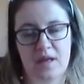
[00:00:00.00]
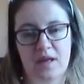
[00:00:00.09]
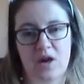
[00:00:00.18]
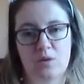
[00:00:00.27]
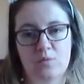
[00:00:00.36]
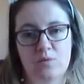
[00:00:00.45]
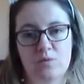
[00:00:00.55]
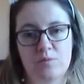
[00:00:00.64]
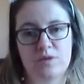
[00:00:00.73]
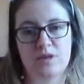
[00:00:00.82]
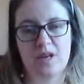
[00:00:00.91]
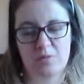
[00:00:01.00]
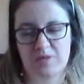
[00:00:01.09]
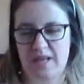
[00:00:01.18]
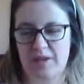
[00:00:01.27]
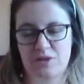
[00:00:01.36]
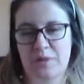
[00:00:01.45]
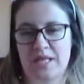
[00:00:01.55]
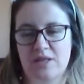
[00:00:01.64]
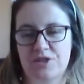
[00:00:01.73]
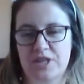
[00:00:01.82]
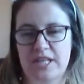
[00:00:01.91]
I will no doubt do a
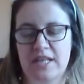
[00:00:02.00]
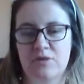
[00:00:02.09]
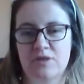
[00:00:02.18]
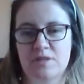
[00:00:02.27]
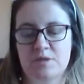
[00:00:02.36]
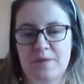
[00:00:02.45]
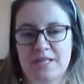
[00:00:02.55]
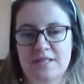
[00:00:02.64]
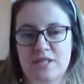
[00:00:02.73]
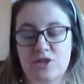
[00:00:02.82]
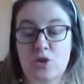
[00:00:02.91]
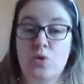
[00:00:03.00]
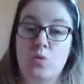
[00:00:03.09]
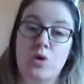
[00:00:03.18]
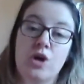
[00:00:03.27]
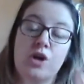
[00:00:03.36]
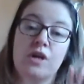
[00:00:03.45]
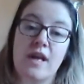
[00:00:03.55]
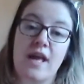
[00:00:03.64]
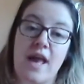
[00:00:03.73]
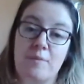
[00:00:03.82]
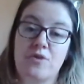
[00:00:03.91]
little cheeky Christmas message. Oh,
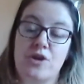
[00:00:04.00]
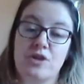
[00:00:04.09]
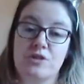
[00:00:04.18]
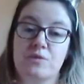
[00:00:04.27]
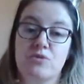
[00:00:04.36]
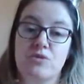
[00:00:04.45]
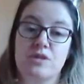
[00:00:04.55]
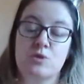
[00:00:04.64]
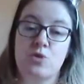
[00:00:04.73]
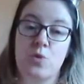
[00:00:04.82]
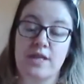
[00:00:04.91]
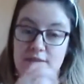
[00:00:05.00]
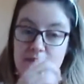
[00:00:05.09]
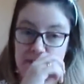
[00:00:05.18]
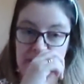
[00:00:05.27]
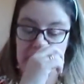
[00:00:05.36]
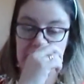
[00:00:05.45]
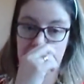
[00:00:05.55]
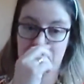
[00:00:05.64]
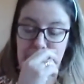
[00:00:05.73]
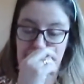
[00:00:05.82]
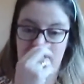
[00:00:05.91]
Emma and I are doing a Christmas quiz
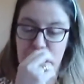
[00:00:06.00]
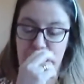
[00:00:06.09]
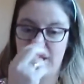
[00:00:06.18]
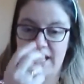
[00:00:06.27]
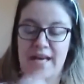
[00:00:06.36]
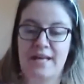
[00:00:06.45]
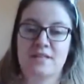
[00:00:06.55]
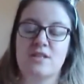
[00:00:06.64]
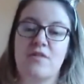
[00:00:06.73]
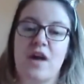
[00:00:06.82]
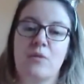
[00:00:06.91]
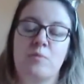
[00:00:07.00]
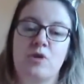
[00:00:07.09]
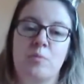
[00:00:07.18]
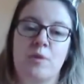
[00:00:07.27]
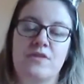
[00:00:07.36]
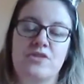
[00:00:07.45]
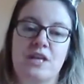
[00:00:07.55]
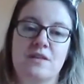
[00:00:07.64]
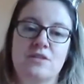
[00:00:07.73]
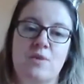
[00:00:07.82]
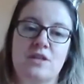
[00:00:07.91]
over the weekend, so that will be up on the
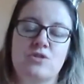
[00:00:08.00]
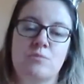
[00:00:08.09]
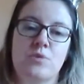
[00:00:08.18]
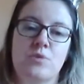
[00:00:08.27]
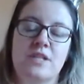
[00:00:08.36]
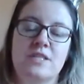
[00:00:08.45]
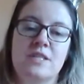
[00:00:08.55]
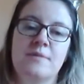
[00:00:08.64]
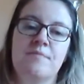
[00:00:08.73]
channel as well at some point.